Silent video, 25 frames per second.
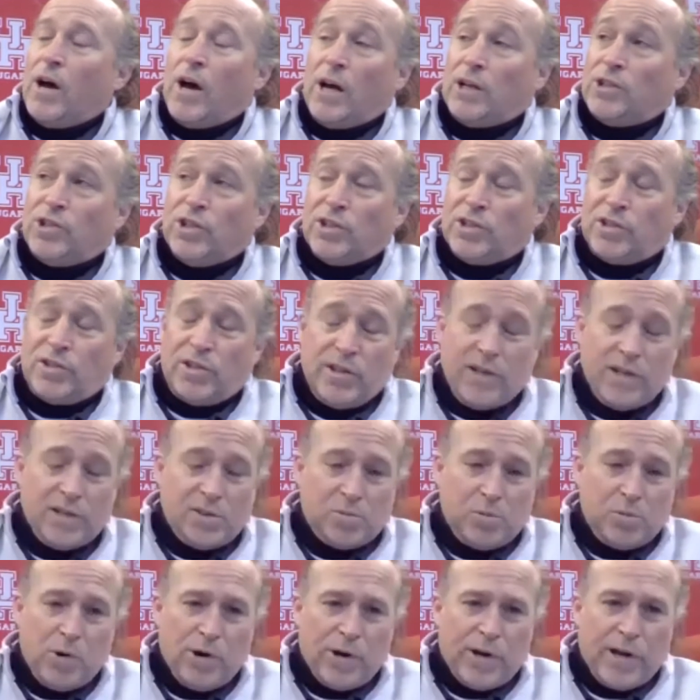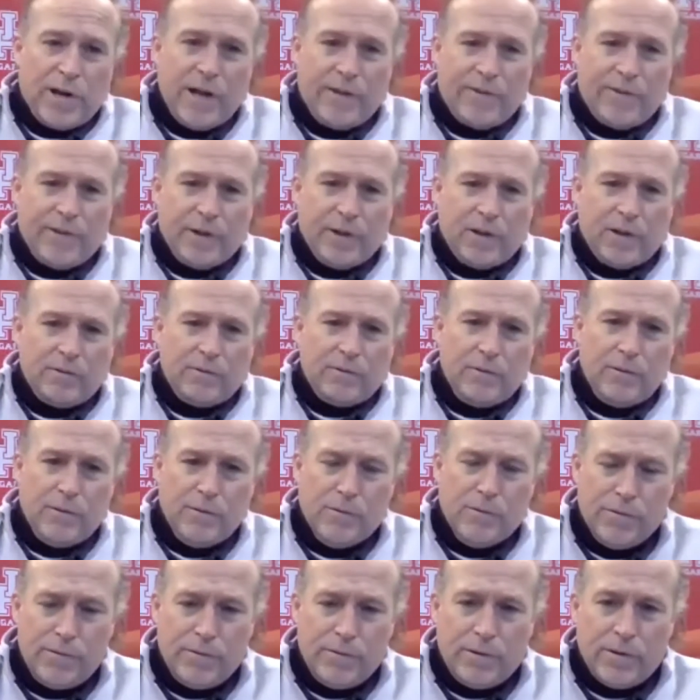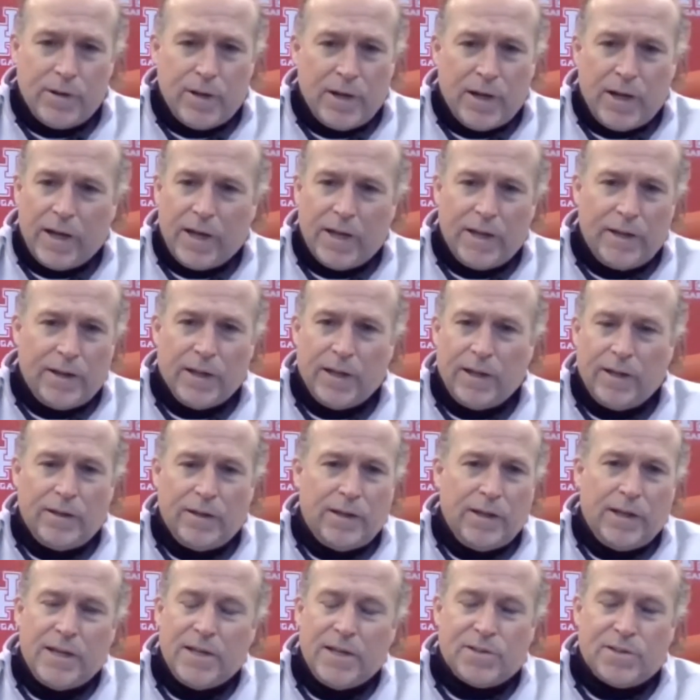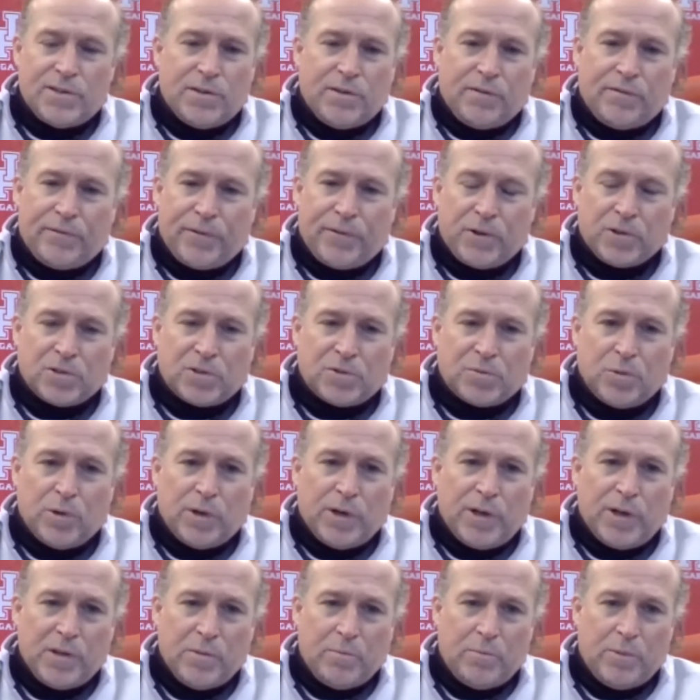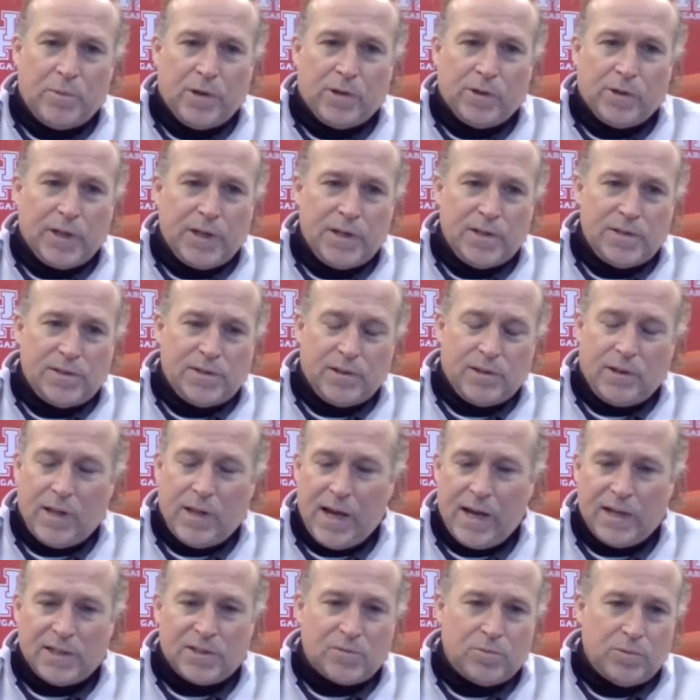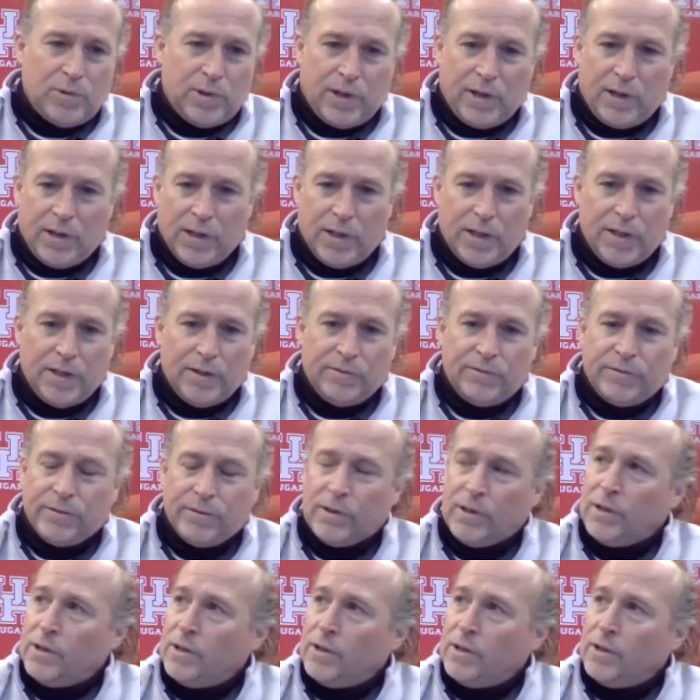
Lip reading: Just his work ethic. He's the first one in the building. He's the last one to leave.